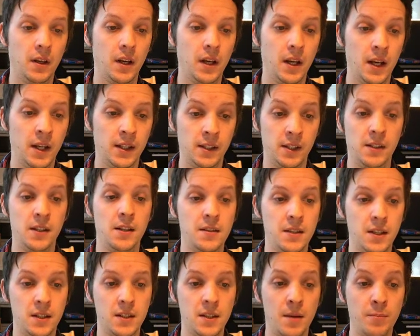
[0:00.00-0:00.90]
and in
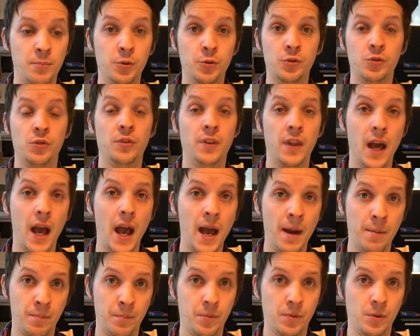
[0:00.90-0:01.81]
this example to the
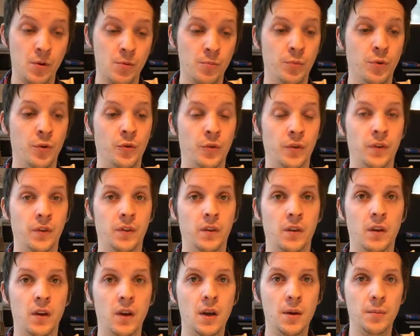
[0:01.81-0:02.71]
app
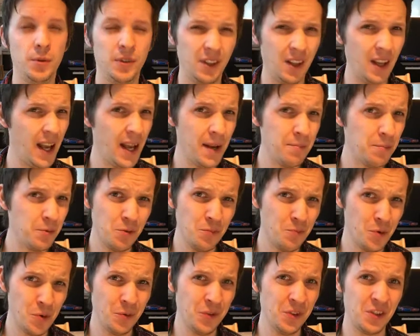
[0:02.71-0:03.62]
component. But the app
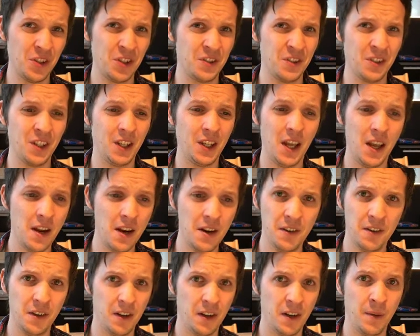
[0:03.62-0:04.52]
component doesn't
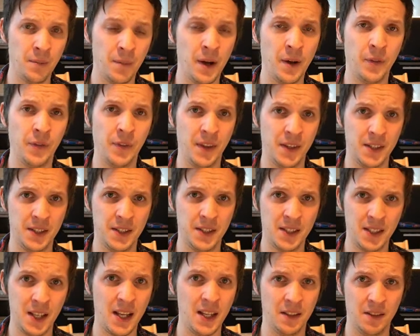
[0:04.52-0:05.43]
care about this
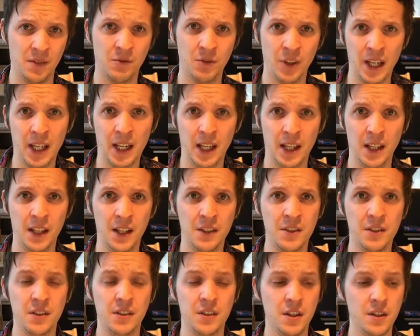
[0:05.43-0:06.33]
state really,
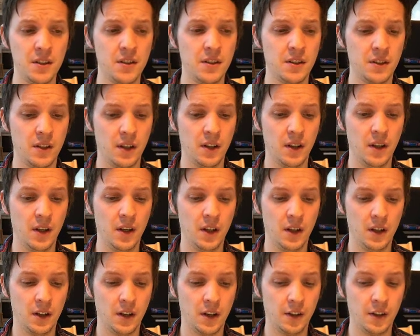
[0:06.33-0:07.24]
it's just
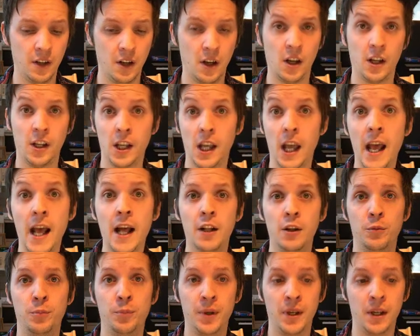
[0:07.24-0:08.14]
kind of like
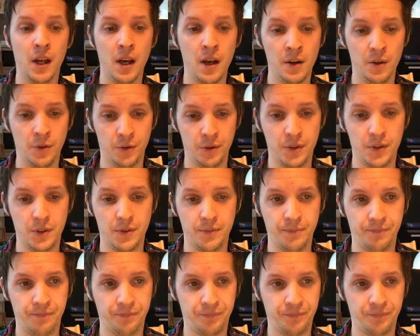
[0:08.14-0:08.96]
helping out.